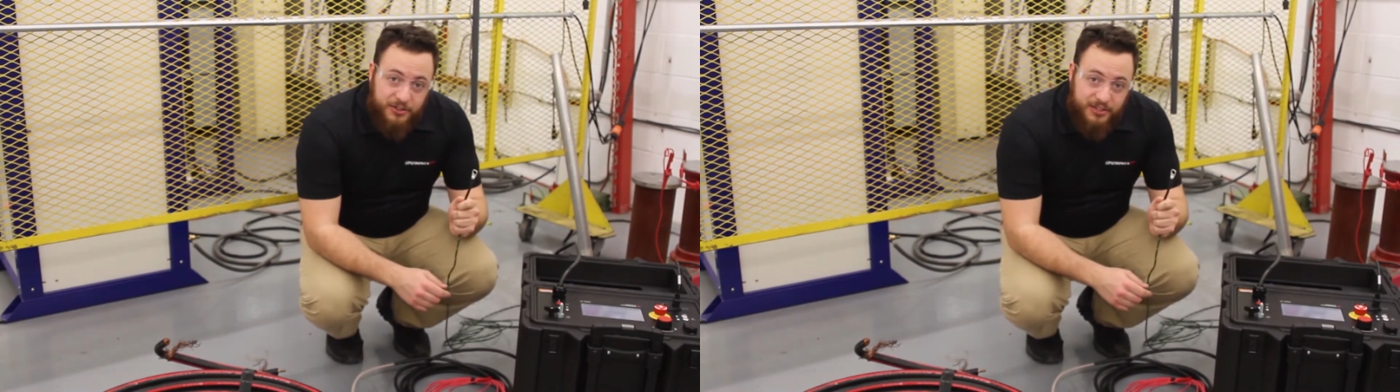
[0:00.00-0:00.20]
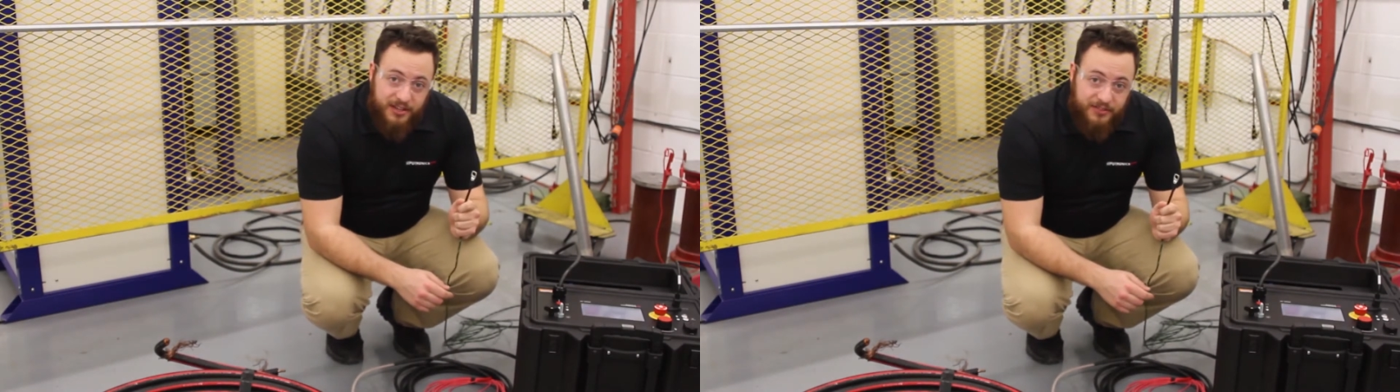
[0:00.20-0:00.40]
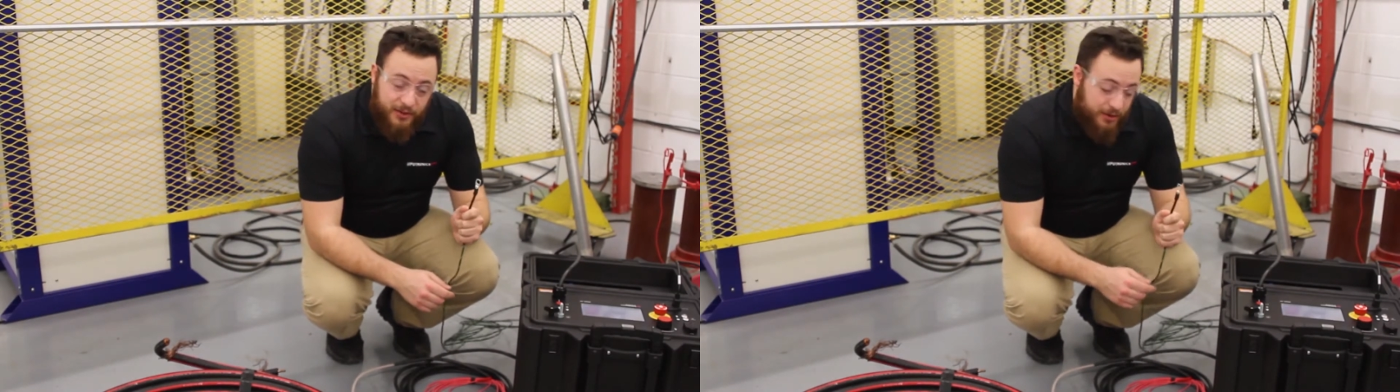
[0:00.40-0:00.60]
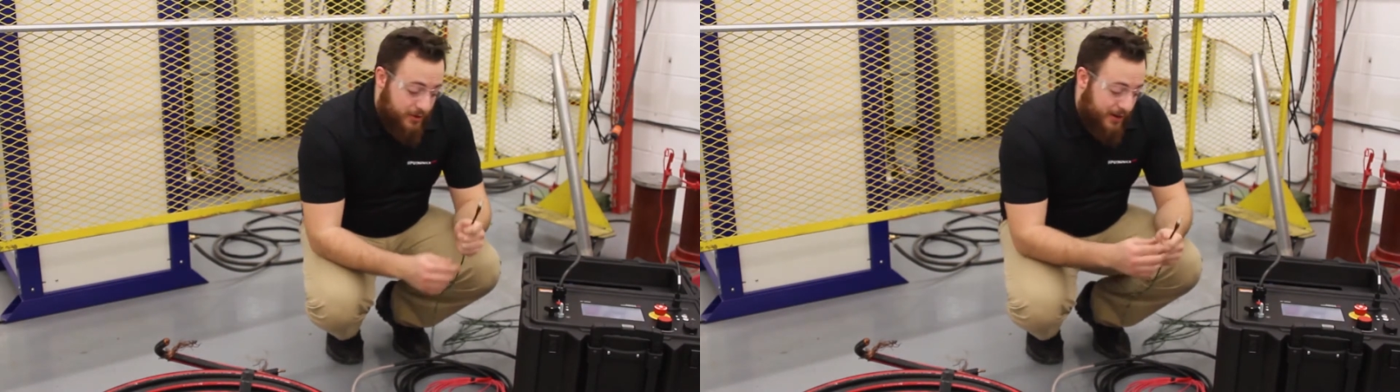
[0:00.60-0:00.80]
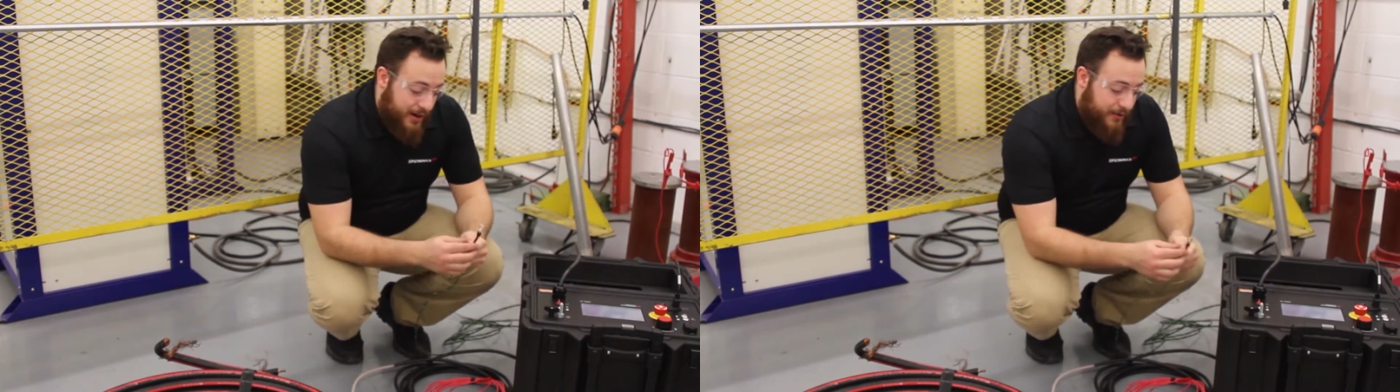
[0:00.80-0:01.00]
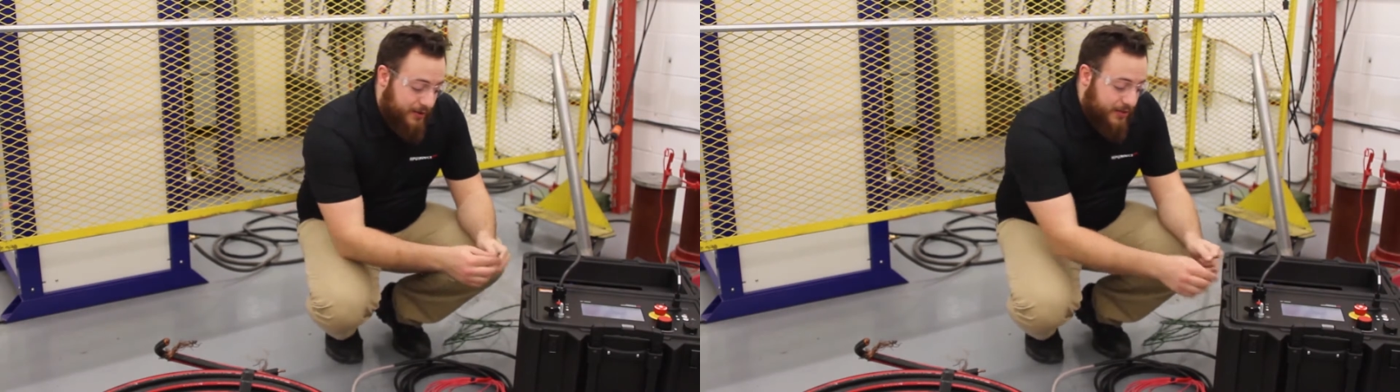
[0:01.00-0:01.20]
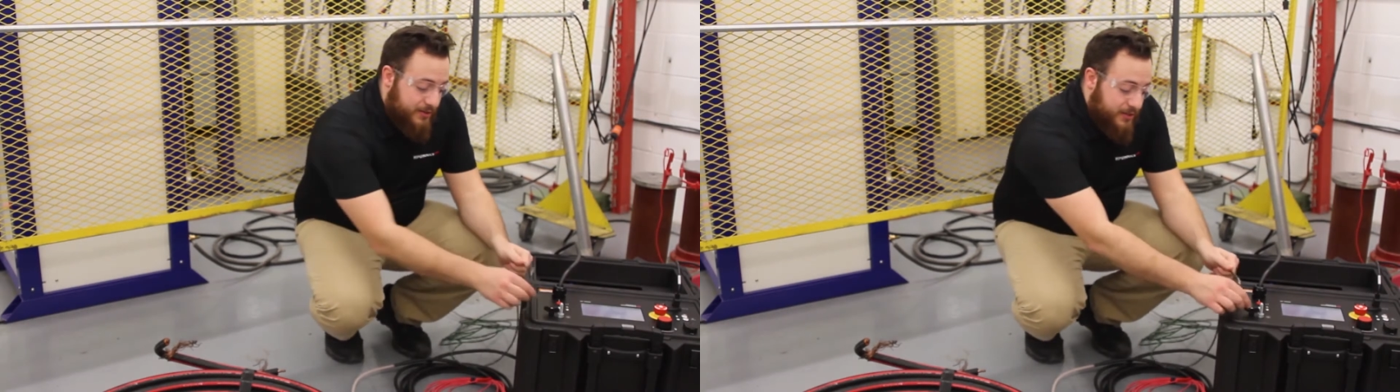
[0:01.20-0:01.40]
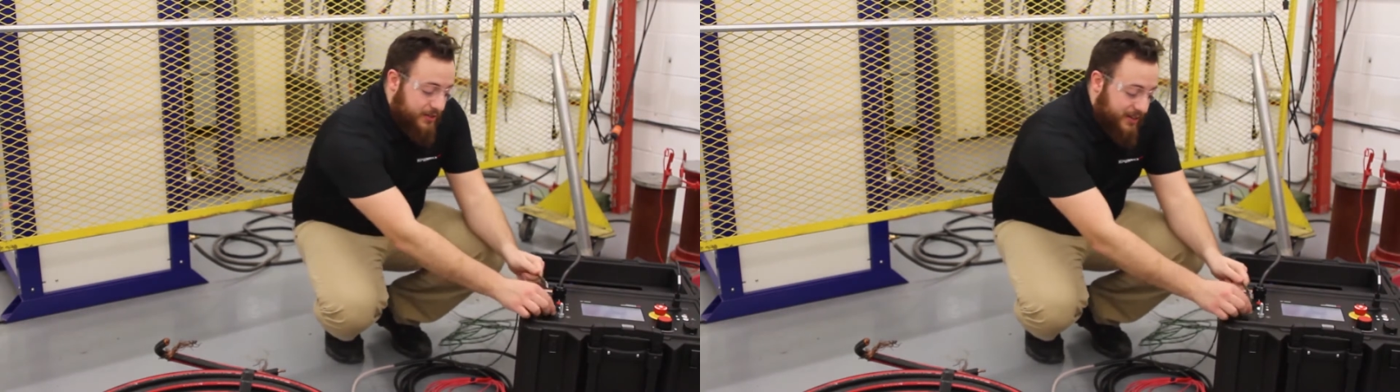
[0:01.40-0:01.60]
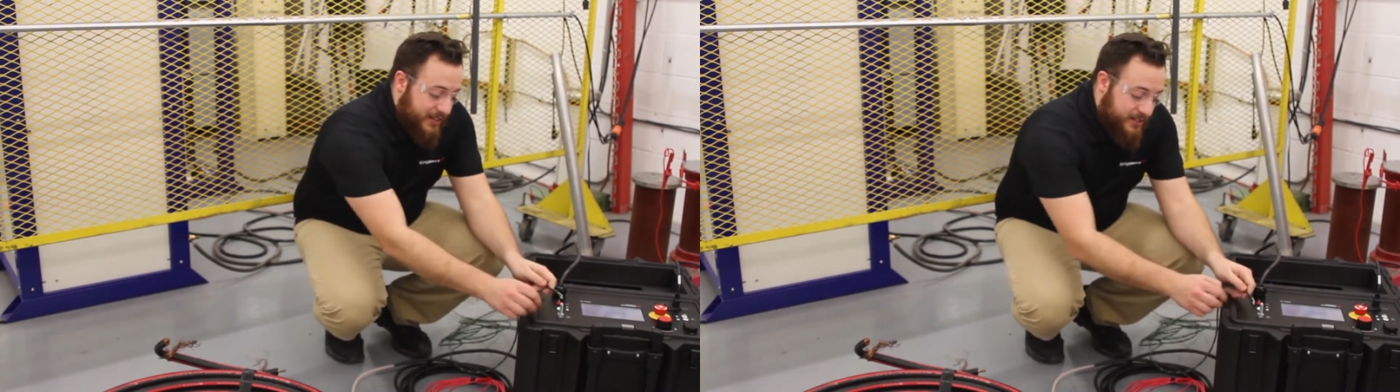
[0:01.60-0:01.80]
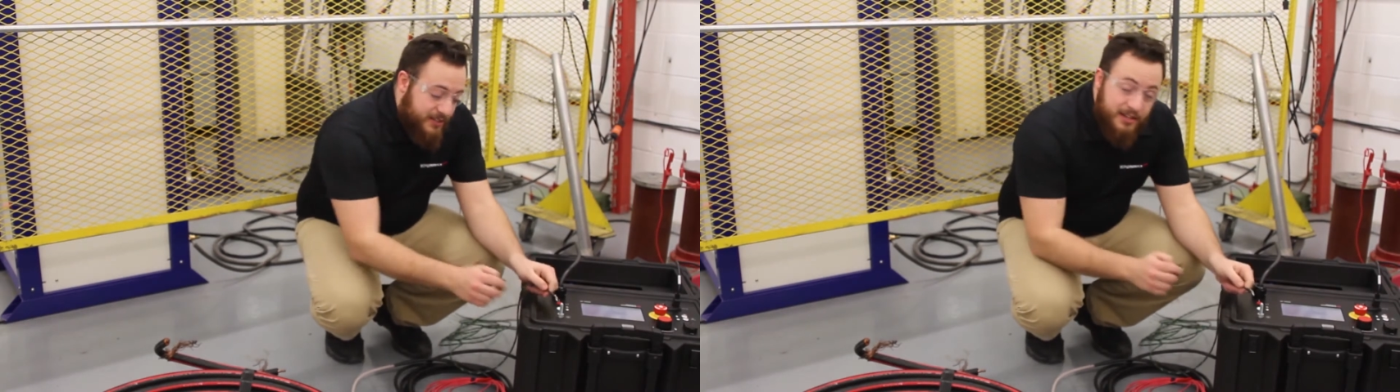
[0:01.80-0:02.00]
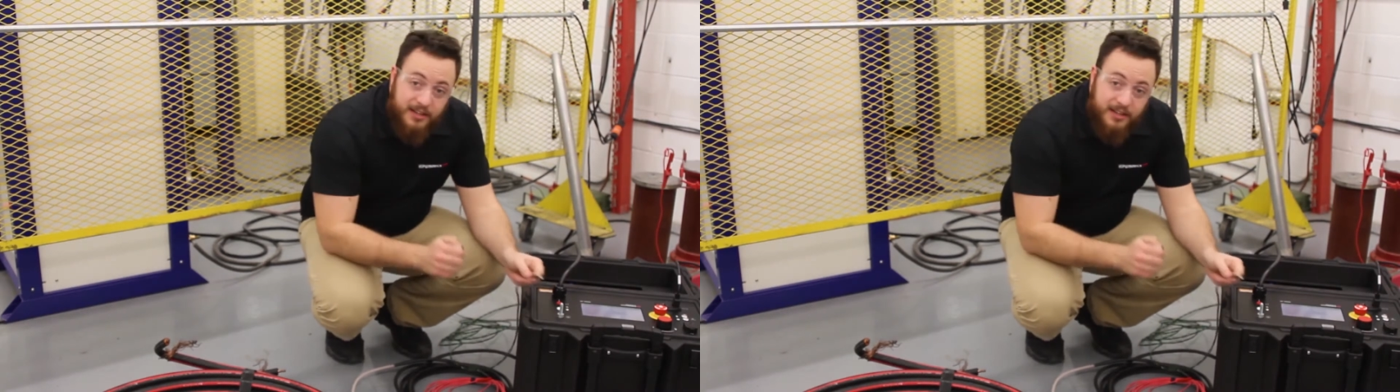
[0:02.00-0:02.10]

your safety earth ground to the device.